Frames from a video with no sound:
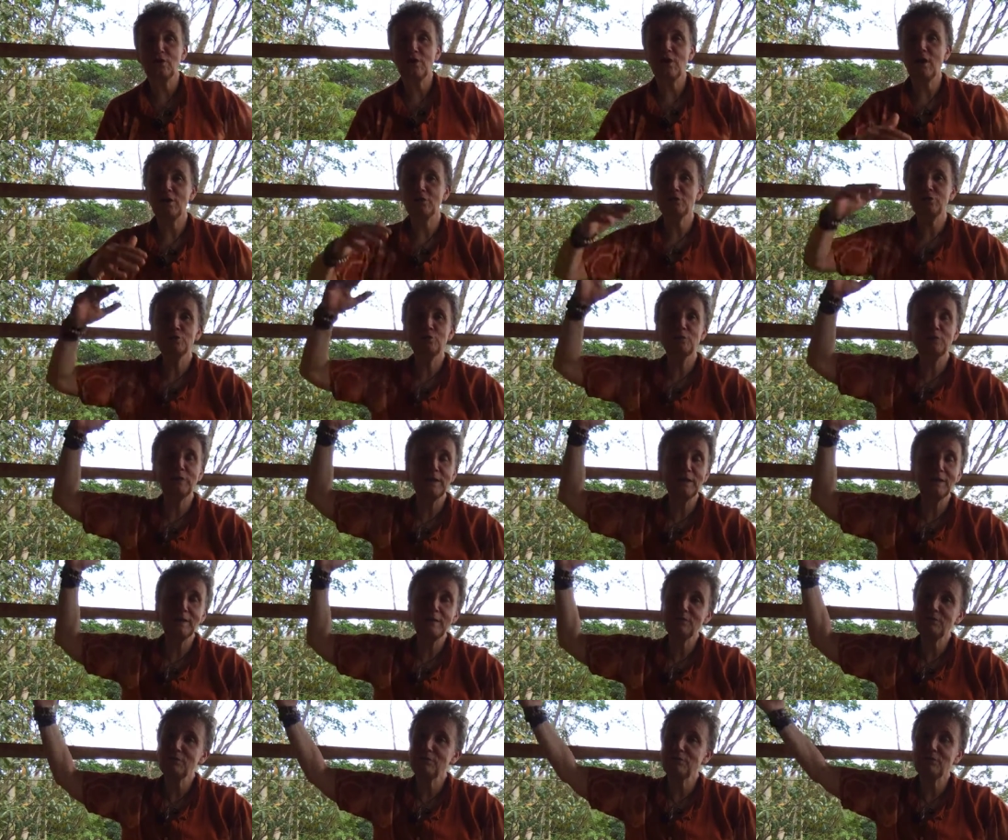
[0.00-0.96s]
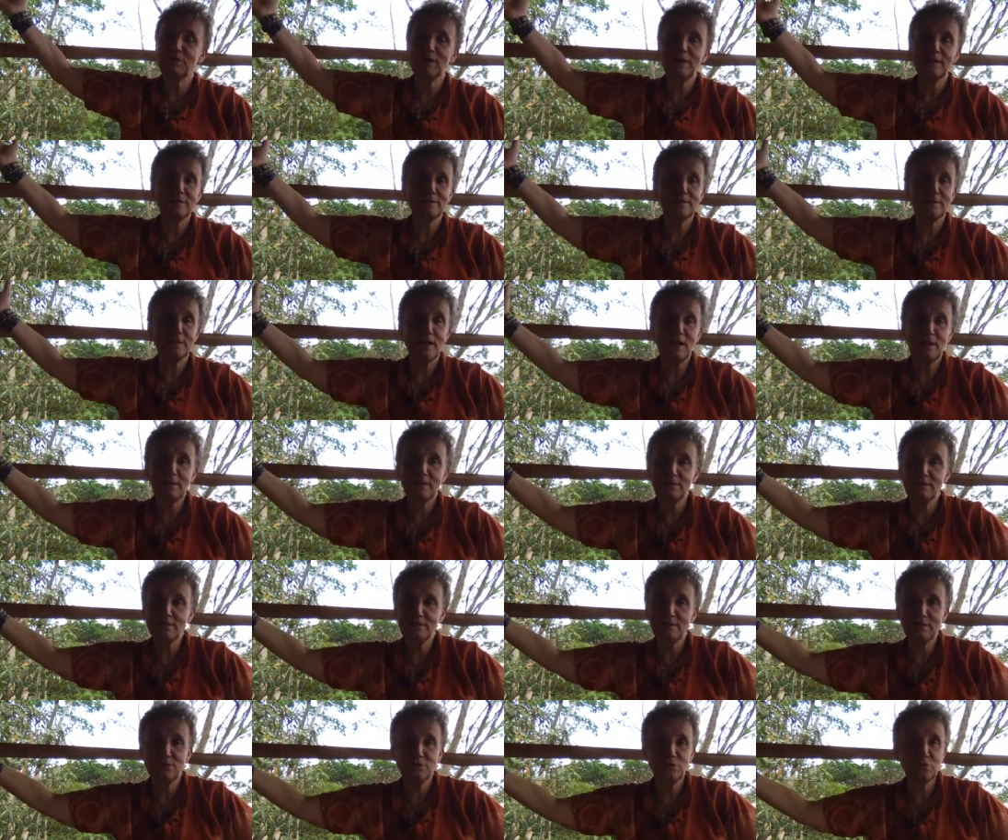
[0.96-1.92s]
How do we give
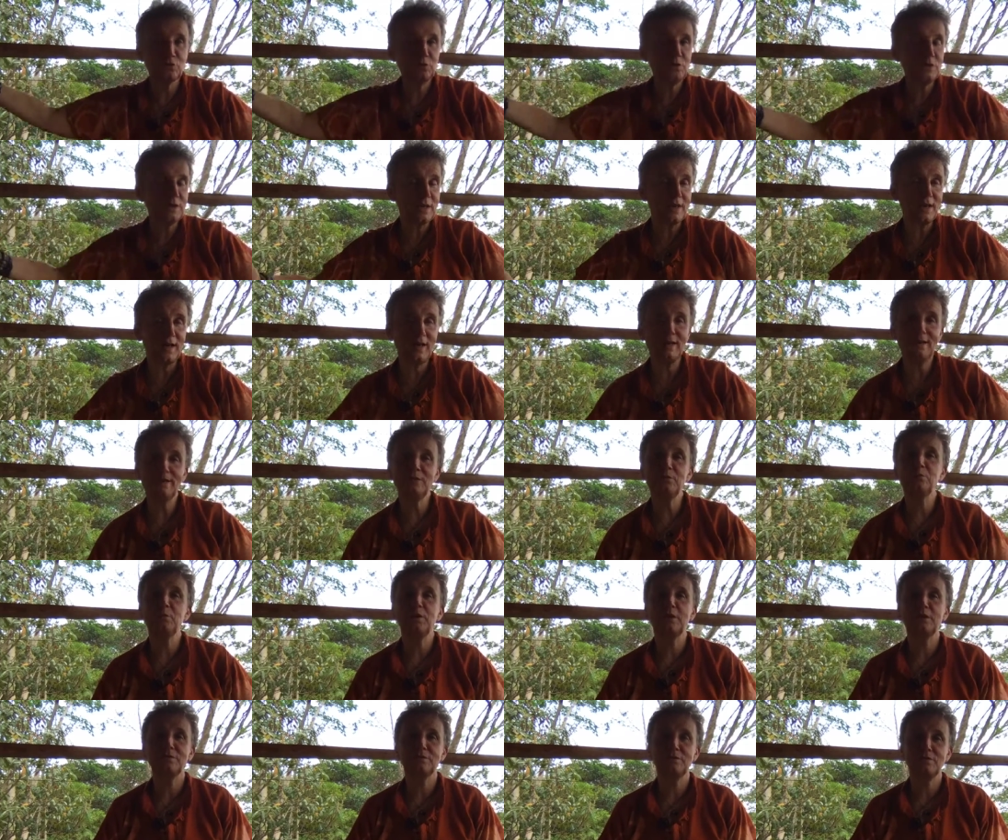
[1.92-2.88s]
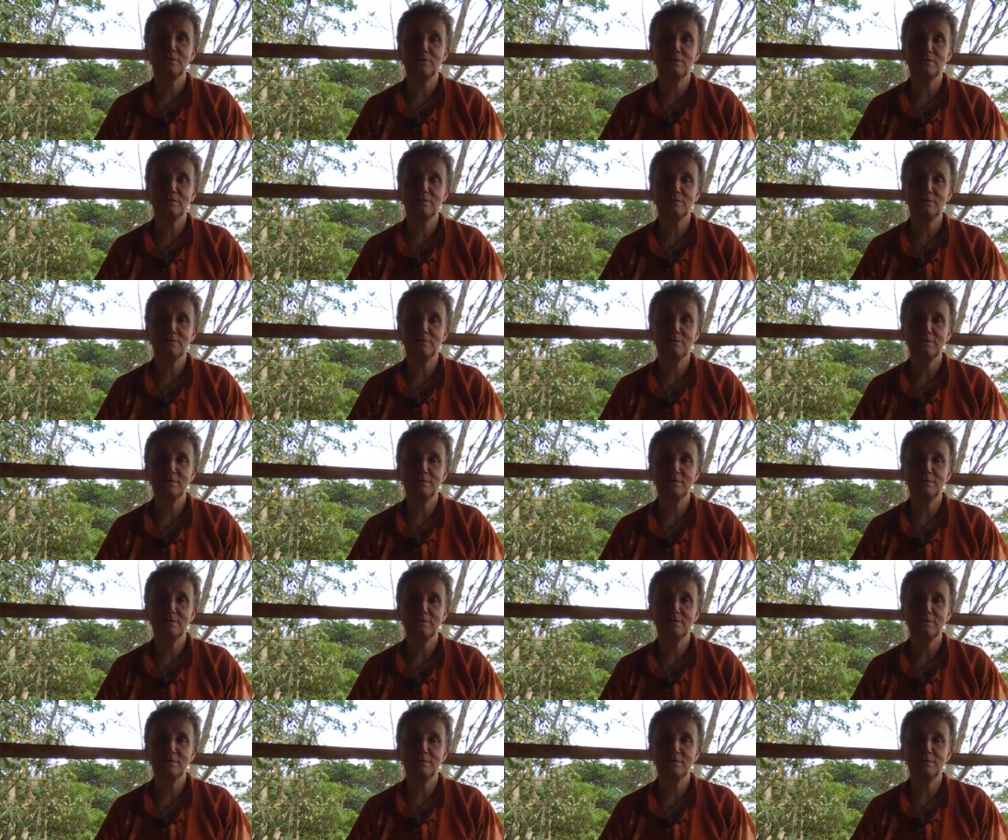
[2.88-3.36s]
vitality to the elements?